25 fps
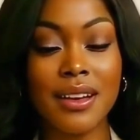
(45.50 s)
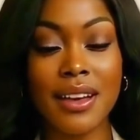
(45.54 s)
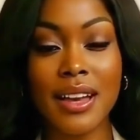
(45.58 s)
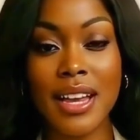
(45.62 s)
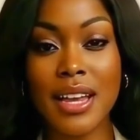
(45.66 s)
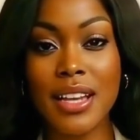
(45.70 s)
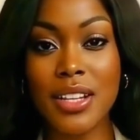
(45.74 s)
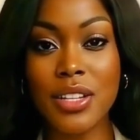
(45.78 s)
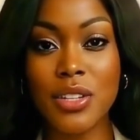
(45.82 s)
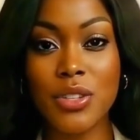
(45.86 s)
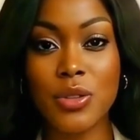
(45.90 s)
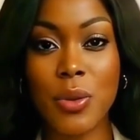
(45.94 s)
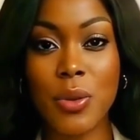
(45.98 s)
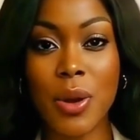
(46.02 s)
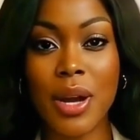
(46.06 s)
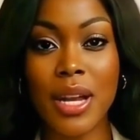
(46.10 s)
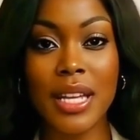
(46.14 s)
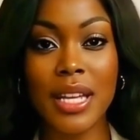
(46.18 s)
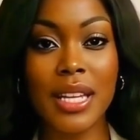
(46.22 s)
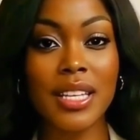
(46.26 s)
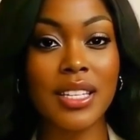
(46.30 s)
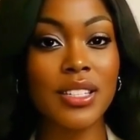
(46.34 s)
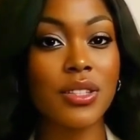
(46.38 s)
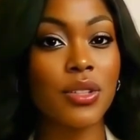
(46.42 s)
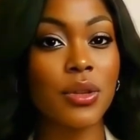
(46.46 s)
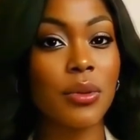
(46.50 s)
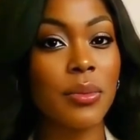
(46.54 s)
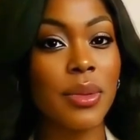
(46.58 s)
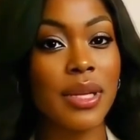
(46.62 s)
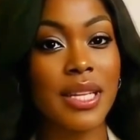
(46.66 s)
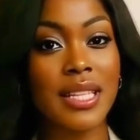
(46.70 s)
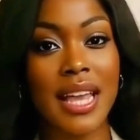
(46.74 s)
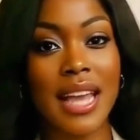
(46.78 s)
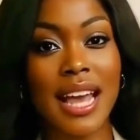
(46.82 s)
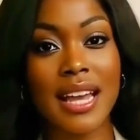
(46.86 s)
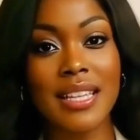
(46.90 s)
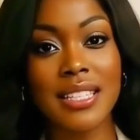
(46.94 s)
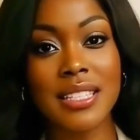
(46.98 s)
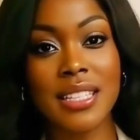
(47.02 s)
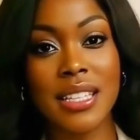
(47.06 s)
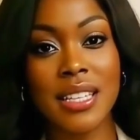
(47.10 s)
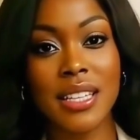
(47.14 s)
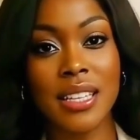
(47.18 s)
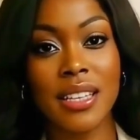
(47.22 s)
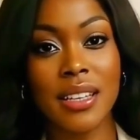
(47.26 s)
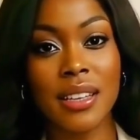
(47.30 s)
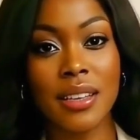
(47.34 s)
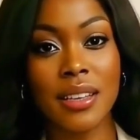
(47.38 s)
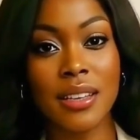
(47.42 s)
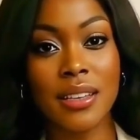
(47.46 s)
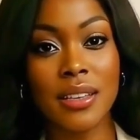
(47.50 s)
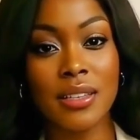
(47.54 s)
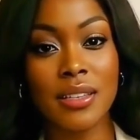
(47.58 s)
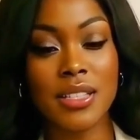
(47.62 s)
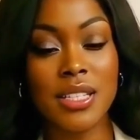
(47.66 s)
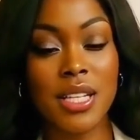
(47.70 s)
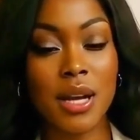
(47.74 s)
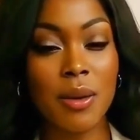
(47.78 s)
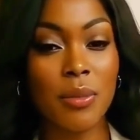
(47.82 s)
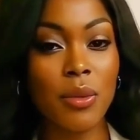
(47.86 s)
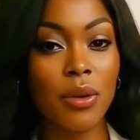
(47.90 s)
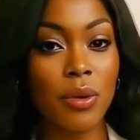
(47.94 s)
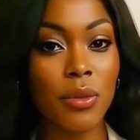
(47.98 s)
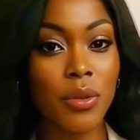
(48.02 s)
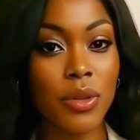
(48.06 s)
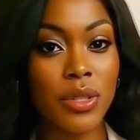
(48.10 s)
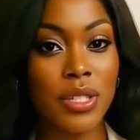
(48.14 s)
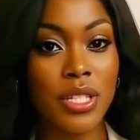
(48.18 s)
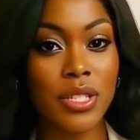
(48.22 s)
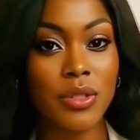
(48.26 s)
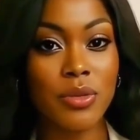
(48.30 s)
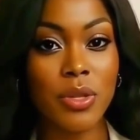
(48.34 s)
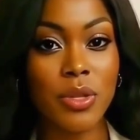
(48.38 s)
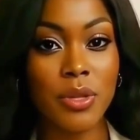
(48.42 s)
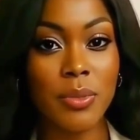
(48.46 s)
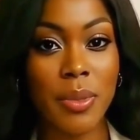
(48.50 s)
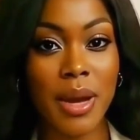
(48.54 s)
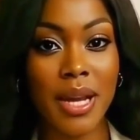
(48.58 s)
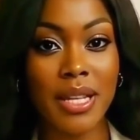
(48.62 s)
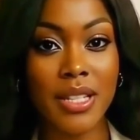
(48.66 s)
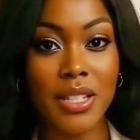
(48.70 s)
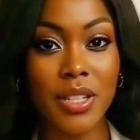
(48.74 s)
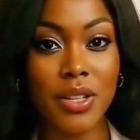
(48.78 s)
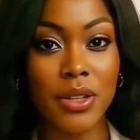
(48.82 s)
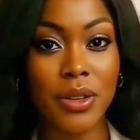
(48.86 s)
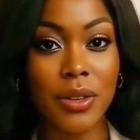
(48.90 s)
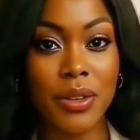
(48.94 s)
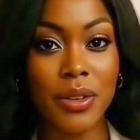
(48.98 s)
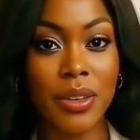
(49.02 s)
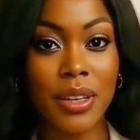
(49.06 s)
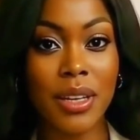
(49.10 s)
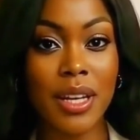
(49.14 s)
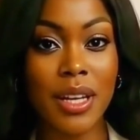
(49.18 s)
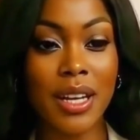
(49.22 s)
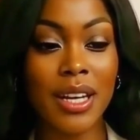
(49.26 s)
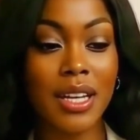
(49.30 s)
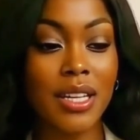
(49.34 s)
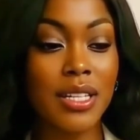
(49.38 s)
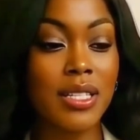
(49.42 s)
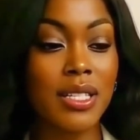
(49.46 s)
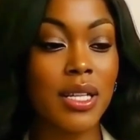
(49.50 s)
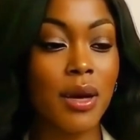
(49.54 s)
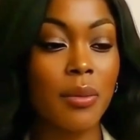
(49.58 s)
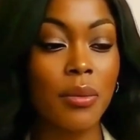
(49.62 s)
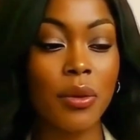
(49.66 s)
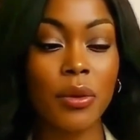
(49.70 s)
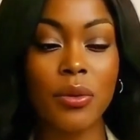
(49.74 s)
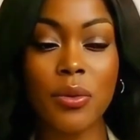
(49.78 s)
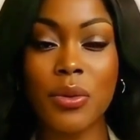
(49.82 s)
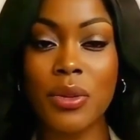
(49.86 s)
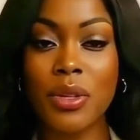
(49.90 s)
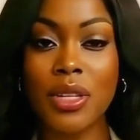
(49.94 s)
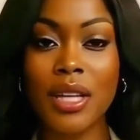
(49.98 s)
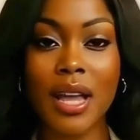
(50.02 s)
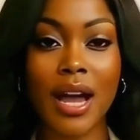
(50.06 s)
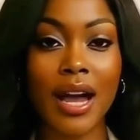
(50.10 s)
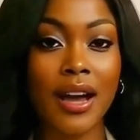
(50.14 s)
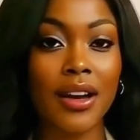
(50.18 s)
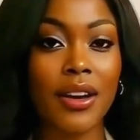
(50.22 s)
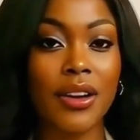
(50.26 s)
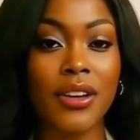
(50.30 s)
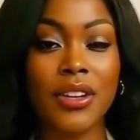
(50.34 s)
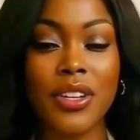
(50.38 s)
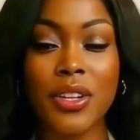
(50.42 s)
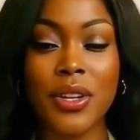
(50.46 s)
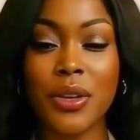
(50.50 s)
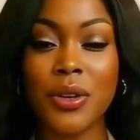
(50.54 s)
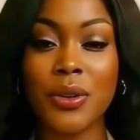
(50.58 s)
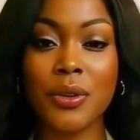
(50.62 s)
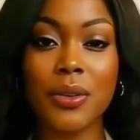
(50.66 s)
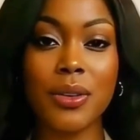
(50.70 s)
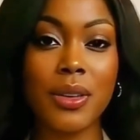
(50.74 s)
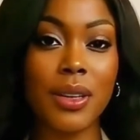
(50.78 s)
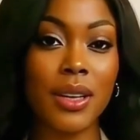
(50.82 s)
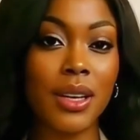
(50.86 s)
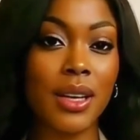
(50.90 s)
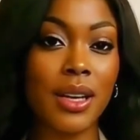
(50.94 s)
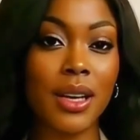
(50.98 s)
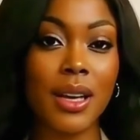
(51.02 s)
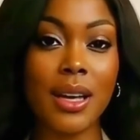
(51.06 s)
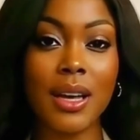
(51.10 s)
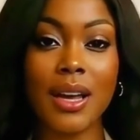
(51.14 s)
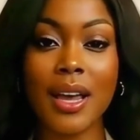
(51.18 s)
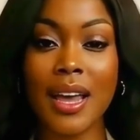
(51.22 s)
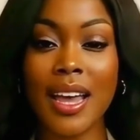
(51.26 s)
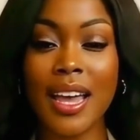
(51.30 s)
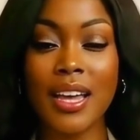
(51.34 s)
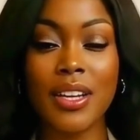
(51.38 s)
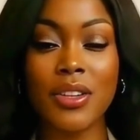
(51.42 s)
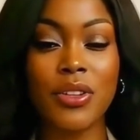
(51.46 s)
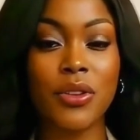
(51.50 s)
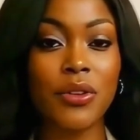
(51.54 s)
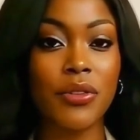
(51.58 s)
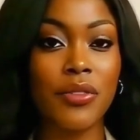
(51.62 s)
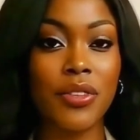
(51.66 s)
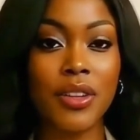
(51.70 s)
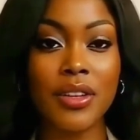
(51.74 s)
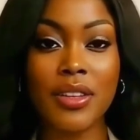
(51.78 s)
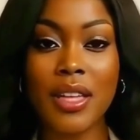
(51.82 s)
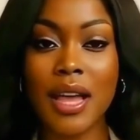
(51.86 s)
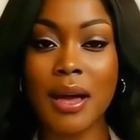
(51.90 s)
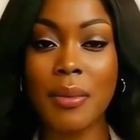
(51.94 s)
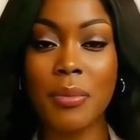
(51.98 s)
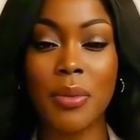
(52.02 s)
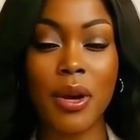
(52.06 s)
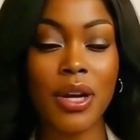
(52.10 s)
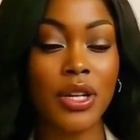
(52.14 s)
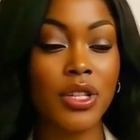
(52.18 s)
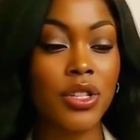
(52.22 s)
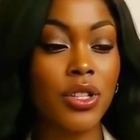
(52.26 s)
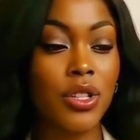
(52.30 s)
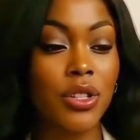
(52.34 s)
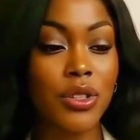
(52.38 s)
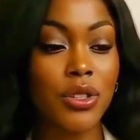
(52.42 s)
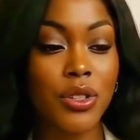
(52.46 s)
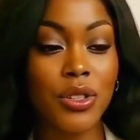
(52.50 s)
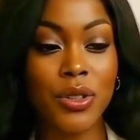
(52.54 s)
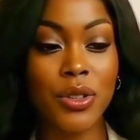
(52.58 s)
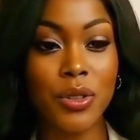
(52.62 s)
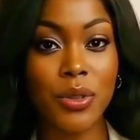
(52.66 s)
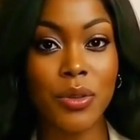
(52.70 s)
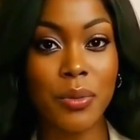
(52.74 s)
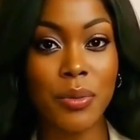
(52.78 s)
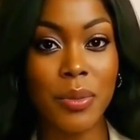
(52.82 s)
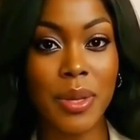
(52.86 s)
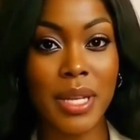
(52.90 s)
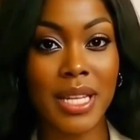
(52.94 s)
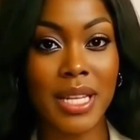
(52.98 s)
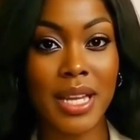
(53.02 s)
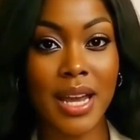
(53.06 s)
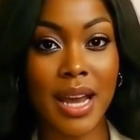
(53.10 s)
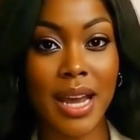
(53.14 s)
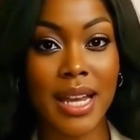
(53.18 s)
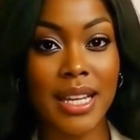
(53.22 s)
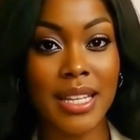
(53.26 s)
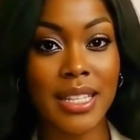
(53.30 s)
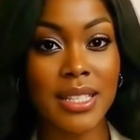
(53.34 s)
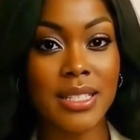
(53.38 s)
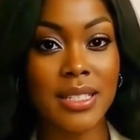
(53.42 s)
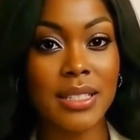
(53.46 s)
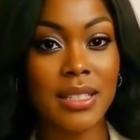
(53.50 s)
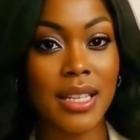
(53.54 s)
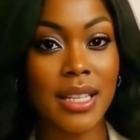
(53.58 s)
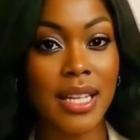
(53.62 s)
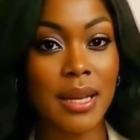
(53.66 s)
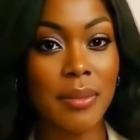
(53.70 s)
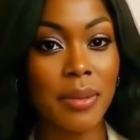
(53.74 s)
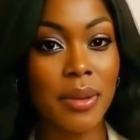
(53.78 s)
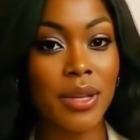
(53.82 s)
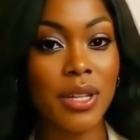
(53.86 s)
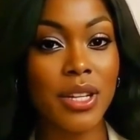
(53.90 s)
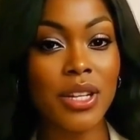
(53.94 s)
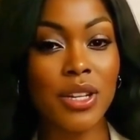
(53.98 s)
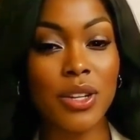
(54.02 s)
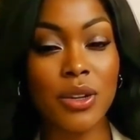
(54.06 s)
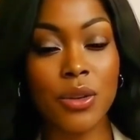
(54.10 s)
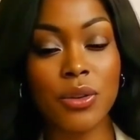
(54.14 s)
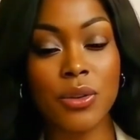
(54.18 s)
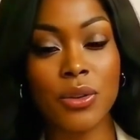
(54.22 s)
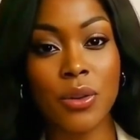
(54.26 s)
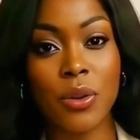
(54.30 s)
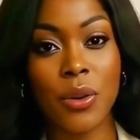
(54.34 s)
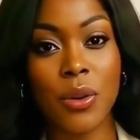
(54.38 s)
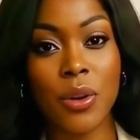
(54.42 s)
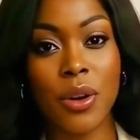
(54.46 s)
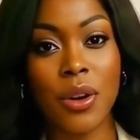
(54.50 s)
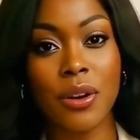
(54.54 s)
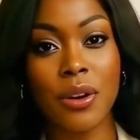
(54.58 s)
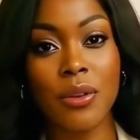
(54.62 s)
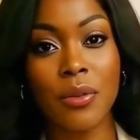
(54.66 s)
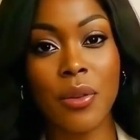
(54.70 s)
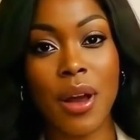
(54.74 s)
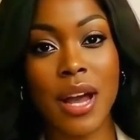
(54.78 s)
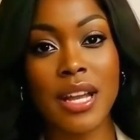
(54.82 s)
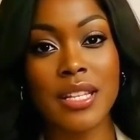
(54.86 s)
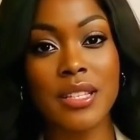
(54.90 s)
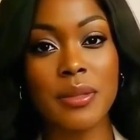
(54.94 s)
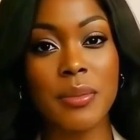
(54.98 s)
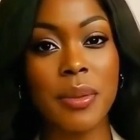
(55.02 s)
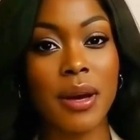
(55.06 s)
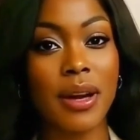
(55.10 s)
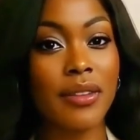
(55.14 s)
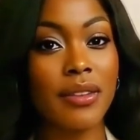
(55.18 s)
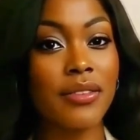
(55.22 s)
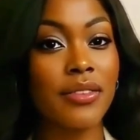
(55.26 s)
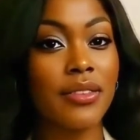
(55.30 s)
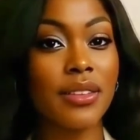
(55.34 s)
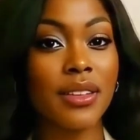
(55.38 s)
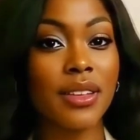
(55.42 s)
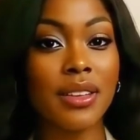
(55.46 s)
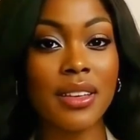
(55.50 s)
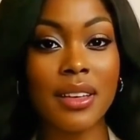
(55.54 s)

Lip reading: In your 20s, you'll be tested. Someone will disrespect you. Someone will lie on you. And you'll feel that pressure to be nice, keep it cute, or rise above.